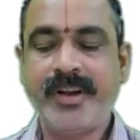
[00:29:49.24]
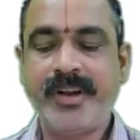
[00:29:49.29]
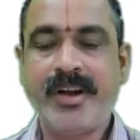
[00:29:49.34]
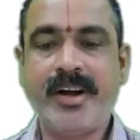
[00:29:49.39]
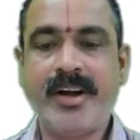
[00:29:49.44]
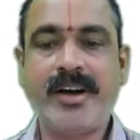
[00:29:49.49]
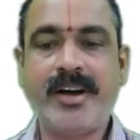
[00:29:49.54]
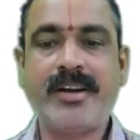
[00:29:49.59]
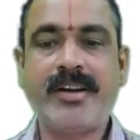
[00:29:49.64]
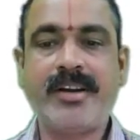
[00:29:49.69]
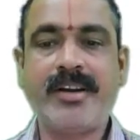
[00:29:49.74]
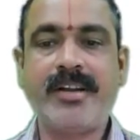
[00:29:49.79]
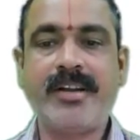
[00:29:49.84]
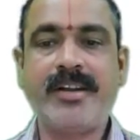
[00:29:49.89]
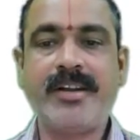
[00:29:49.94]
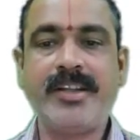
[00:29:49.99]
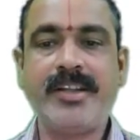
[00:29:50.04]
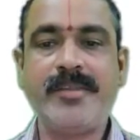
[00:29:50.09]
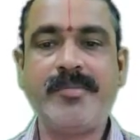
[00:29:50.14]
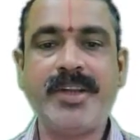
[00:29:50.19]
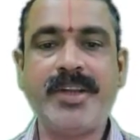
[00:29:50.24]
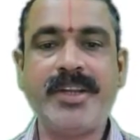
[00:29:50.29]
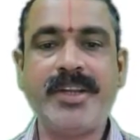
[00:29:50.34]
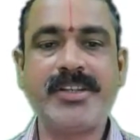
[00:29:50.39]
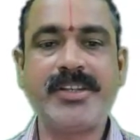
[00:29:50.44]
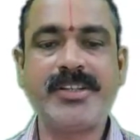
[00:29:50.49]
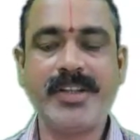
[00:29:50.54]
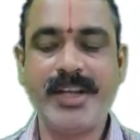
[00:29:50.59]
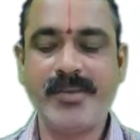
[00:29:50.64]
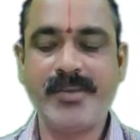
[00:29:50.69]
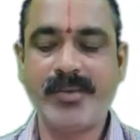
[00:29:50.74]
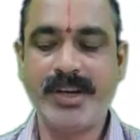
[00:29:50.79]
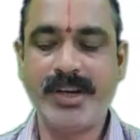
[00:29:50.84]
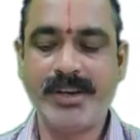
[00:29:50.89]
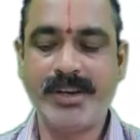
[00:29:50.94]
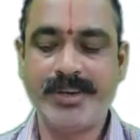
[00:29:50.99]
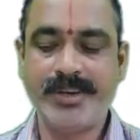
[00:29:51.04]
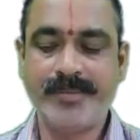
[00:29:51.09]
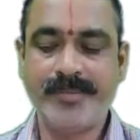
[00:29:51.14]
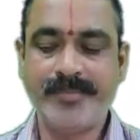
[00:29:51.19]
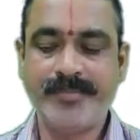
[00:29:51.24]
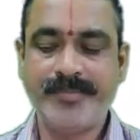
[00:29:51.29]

or the money's equivalent.